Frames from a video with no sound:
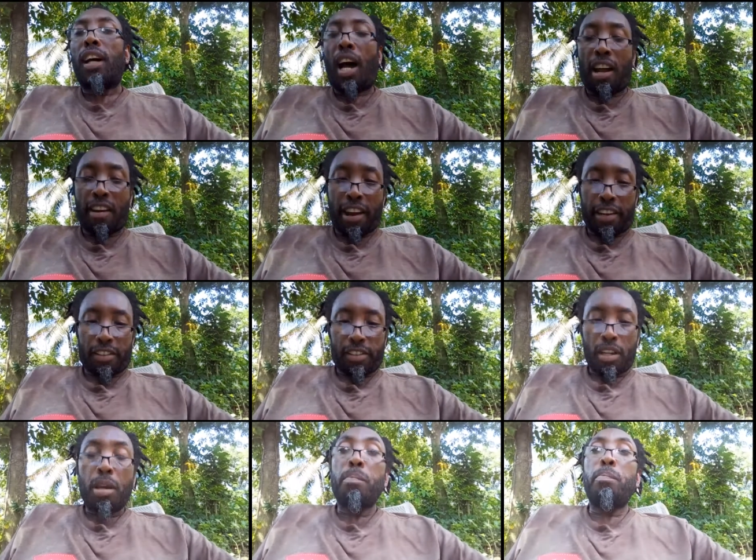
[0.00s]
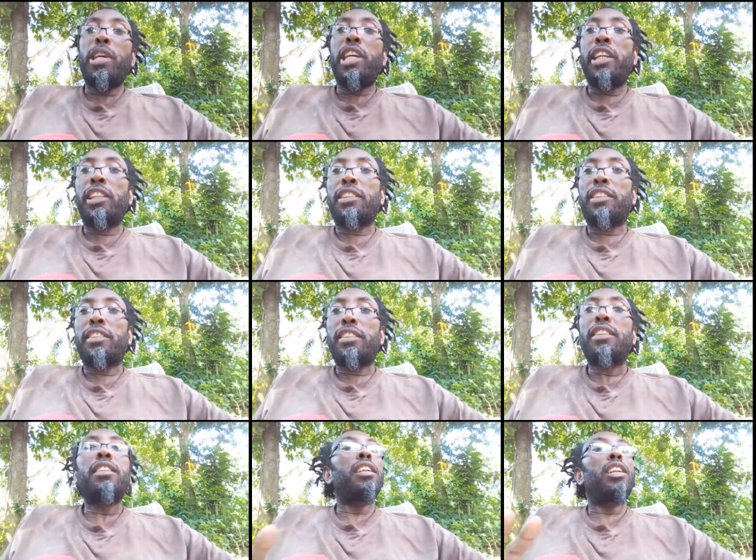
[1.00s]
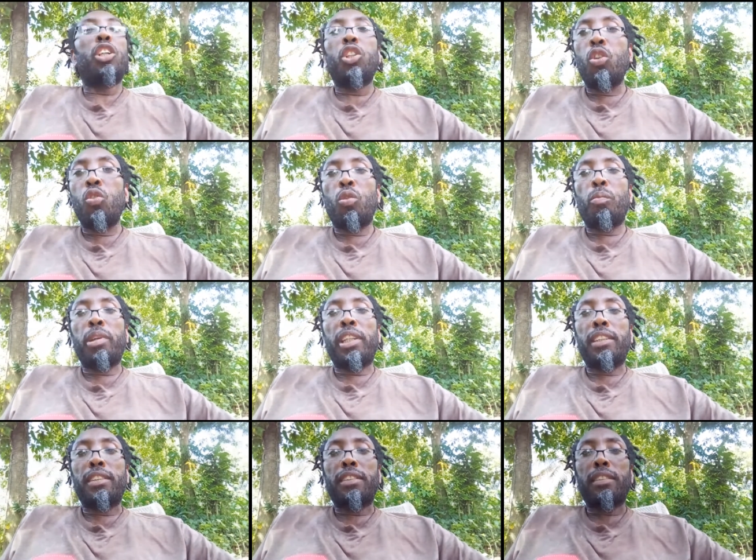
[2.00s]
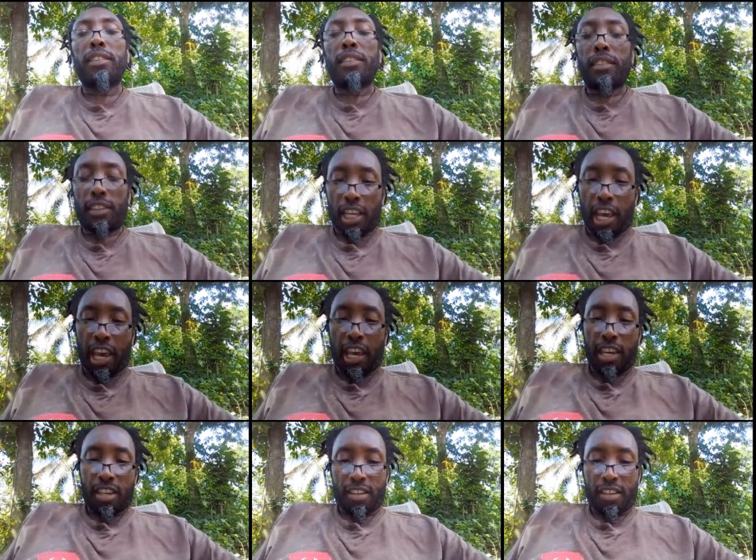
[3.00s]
All right. Beans. You know beans. Yeah